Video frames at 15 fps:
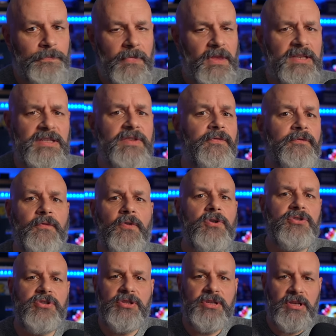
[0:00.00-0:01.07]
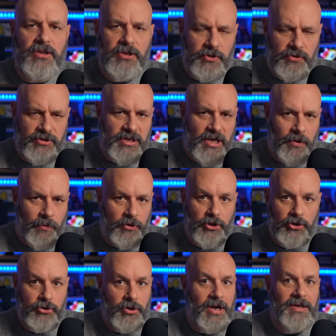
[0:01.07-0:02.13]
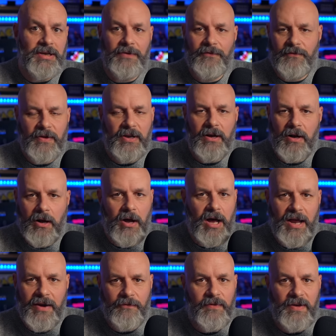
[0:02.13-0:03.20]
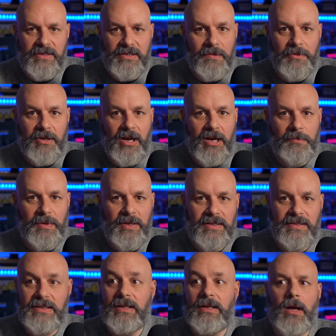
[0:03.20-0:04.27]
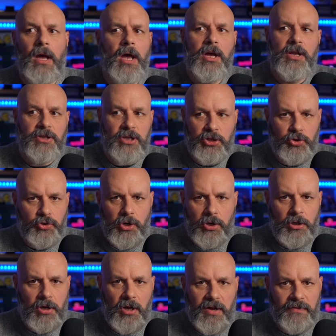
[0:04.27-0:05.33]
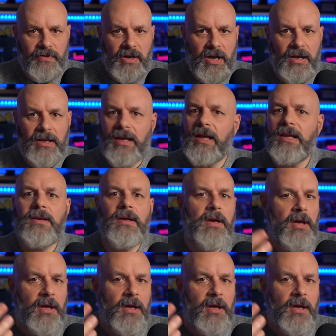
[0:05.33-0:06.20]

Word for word: that's the first thing that you say when you're trying to figure out how to fix something on a PC. Did you turn it off and on again?